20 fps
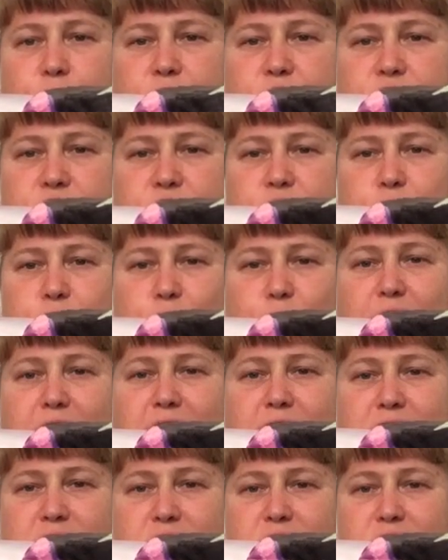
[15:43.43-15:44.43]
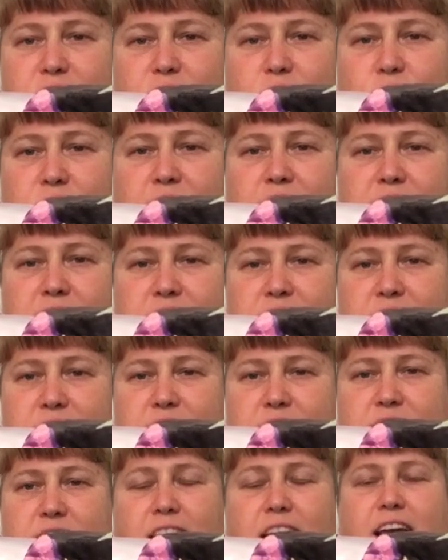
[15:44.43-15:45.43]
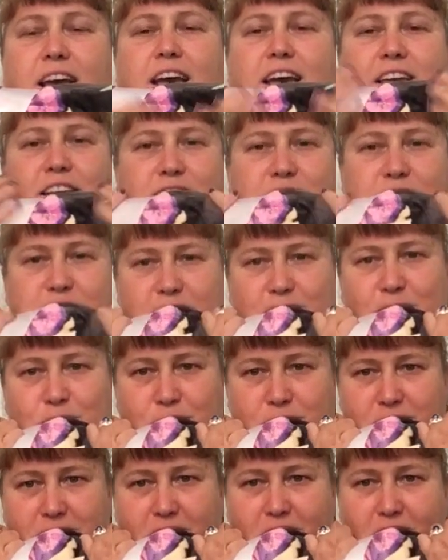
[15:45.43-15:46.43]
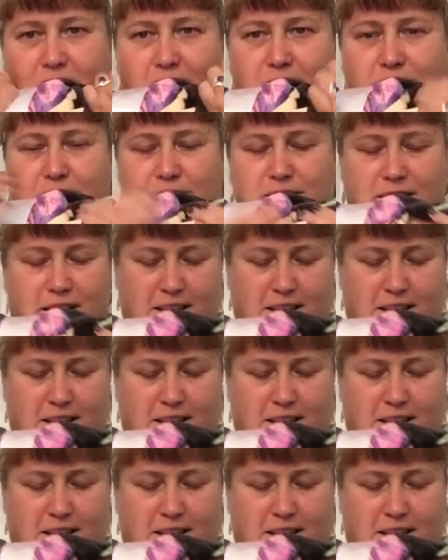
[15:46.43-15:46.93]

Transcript: It just blends so nicely. And it's so soft.